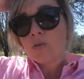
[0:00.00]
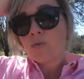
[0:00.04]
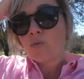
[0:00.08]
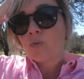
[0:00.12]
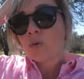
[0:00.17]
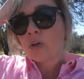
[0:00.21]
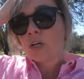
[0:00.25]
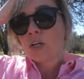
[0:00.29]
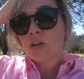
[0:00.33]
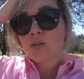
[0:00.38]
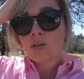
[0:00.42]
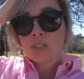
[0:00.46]

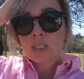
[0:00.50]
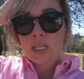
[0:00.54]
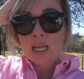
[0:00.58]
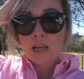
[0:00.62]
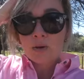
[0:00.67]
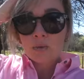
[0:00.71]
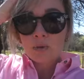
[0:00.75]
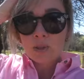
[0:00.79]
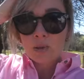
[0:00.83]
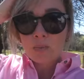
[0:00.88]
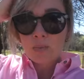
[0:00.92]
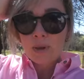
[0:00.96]
what it looks
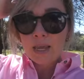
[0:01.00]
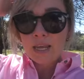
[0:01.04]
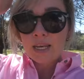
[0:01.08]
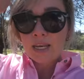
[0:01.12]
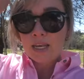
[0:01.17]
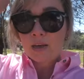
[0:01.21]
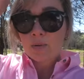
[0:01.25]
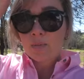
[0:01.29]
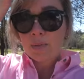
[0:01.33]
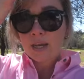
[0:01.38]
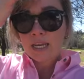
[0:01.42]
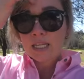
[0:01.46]
like with the bed
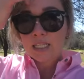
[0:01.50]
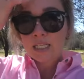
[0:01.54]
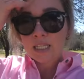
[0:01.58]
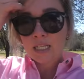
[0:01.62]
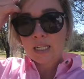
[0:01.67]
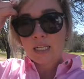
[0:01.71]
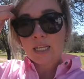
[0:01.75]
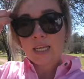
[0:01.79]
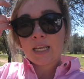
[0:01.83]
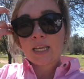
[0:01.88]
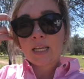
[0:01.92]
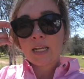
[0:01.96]
in
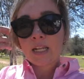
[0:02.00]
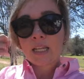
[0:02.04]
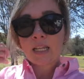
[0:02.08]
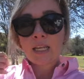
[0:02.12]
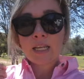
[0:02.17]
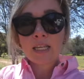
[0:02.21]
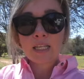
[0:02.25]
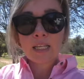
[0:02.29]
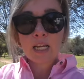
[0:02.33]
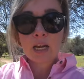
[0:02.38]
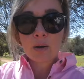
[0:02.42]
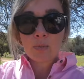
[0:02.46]
basically and
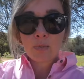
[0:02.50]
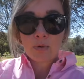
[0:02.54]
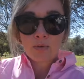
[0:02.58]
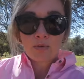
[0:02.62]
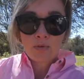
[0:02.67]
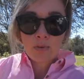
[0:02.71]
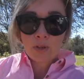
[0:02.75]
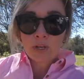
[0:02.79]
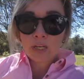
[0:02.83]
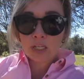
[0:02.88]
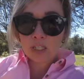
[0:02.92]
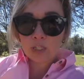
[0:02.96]
cleaned up and
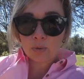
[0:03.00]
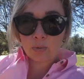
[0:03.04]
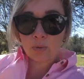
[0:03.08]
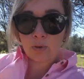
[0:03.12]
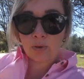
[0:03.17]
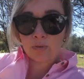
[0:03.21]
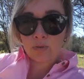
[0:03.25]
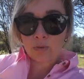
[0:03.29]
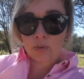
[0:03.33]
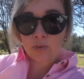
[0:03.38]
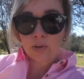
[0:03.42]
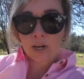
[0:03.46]
furniture
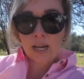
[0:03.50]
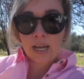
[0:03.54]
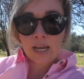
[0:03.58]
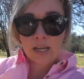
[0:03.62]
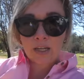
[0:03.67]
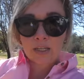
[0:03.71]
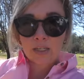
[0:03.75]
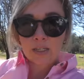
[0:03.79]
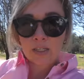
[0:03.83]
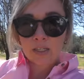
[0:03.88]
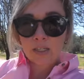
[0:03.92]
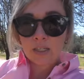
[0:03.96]
moved
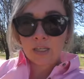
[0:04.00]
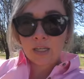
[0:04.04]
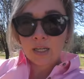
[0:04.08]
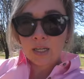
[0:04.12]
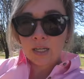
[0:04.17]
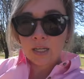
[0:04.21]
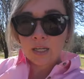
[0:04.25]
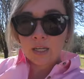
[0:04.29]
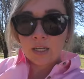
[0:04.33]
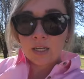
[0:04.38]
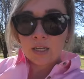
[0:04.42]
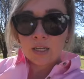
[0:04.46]
around and
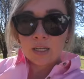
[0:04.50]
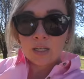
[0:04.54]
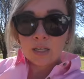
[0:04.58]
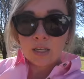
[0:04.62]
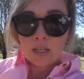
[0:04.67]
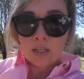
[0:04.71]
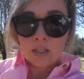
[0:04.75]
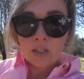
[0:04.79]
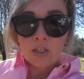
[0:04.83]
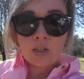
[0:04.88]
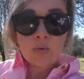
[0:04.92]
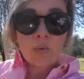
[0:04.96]

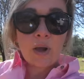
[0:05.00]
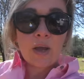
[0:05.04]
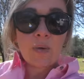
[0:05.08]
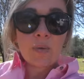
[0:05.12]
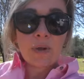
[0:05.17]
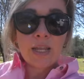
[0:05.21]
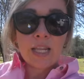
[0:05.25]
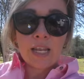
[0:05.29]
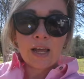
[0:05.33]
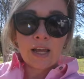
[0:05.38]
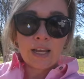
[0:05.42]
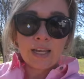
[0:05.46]
to the way
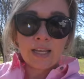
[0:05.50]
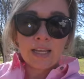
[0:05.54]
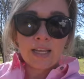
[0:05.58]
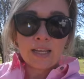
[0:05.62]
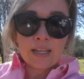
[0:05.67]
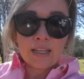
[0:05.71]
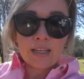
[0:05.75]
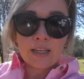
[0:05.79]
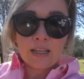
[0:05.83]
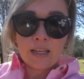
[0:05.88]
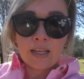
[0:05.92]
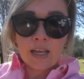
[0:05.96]
we like
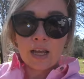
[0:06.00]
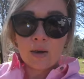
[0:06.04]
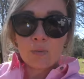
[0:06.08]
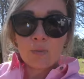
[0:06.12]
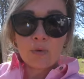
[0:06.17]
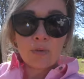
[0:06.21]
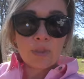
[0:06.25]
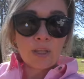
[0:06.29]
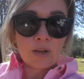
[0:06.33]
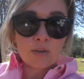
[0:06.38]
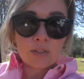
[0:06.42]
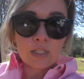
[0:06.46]
it. Um,
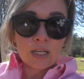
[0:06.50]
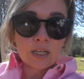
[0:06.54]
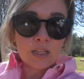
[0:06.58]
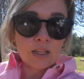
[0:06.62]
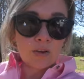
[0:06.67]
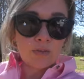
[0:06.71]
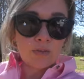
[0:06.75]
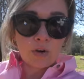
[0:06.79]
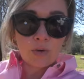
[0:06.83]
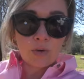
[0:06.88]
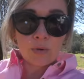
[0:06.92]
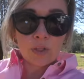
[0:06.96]
but there was
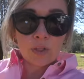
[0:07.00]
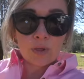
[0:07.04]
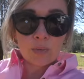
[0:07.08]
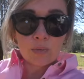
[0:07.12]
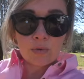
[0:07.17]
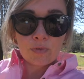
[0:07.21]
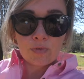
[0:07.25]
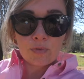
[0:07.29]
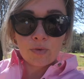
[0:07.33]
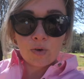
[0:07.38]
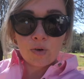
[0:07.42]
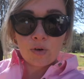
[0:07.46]
nothing wrong with it
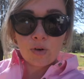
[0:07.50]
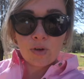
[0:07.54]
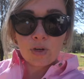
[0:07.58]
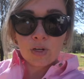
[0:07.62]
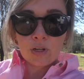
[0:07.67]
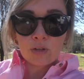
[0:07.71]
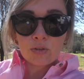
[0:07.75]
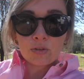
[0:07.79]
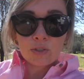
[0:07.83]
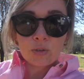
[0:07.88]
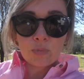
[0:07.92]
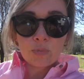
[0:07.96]
before.
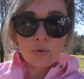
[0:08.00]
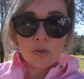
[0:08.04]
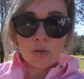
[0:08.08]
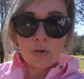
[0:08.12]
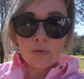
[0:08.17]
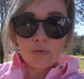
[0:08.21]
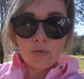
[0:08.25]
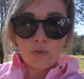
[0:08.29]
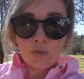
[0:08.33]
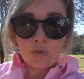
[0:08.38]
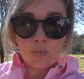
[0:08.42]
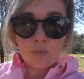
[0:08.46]
It looked
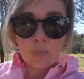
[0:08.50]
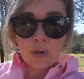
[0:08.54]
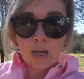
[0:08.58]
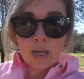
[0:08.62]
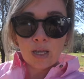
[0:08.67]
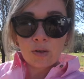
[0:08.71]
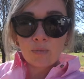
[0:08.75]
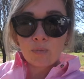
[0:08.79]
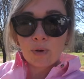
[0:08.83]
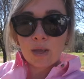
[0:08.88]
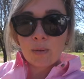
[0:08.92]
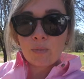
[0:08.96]
beautiful,
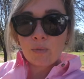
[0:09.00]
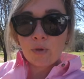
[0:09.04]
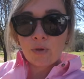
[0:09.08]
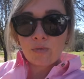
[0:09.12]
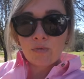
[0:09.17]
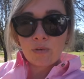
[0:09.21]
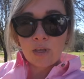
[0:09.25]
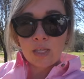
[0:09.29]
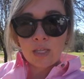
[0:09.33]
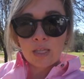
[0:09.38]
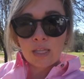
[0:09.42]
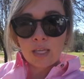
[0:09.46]
but we're
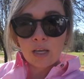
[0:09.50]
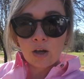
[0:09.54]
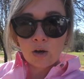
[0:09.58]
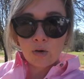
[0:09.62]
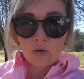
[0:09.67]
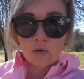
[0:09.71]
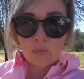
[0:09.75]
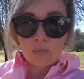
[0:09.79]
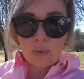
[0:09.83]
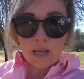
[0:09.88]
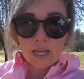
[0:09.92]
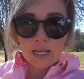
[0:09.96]
moving the
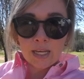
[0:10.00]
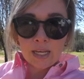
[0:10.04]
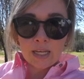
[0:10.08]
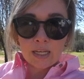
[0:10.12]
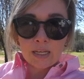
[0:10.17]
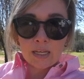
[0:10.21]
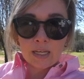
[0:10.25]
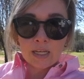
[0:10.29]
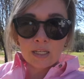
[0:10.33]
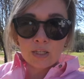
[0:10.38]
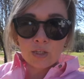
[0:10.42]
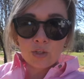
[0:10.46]
old bed
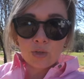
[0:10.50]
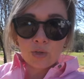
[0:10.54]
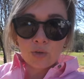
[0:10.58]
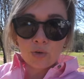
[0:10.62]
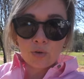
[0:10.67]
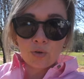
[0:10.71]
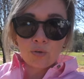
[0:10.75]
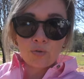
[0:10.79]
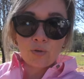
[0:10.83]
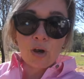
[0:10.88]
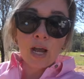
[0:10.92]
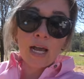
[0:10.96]

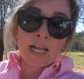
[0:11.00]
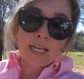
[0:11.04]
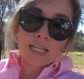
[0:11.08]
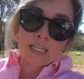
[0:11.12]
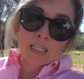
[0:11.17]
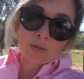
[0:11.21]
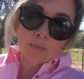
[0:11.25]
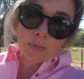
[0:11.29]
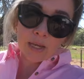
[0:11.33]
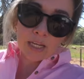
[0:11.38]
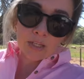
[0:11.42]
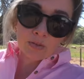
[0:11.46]
into
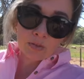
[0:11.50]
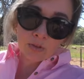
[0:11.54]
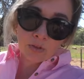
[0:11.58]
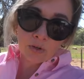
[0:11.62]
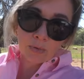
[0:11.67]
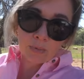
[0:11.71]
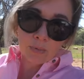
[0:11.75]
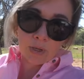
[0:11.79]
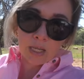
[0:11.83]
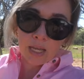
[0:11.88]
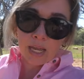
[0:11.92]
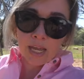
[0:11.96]
Riley's
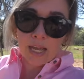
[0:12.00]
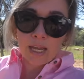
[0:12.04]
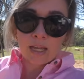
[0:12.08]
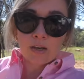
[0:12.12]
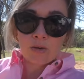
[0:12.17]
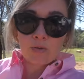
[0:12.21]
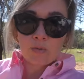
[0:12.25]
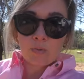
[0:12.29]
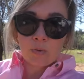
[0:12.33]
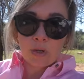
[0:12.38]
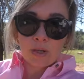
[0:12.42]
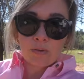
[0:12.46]
bedroom
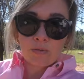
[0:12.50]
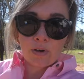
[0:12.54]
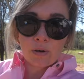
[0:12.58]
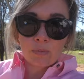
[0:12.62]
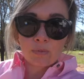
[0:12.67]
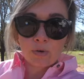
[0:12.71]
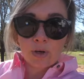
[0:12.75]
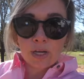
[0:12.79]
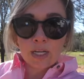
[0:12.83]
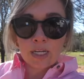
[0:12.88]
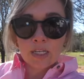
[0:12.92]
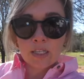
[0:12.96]
and we've
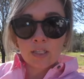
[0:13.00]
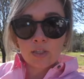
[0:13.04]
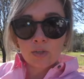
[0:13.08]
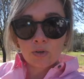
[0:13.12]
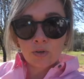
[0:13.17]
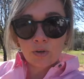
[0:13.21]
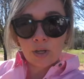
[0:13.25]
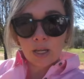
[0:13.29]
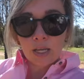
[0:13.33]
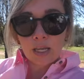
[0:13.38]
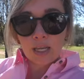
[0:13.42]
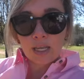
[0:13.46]
upgraded
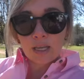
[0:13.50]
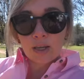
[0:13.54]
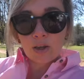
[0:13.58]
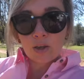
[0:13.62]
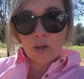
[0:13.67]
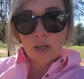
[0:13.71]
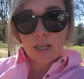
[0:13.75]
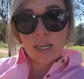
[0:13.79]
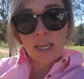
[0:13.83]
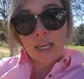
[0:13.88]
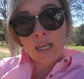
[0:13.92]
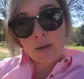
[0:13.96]
to a
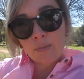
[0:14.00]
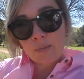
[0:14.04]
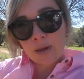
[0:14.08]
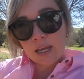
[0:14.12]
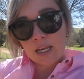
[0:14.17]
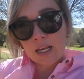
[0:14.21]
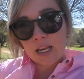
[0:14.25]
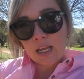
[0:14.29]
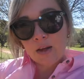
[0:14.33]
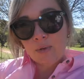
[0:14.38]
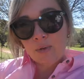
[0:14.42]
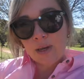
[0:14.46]
king
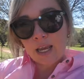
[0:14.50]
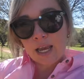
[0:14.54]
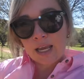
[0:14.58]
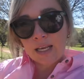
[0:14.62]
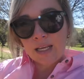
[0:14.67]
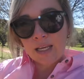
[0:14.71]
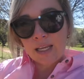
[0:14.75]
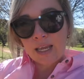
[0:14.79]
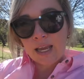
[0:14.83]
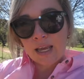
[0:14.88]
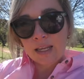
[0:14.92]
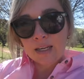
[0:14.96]
bed like we had
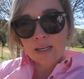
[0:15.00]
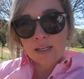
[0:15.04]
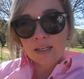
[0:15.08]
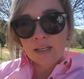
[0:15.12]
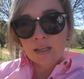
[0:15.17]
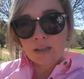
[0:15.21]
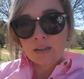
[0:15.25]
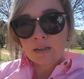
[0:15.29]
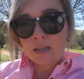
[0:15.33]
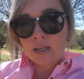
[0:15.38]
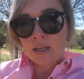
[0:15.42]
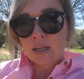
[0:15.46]
in
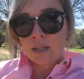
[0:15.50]
Canada.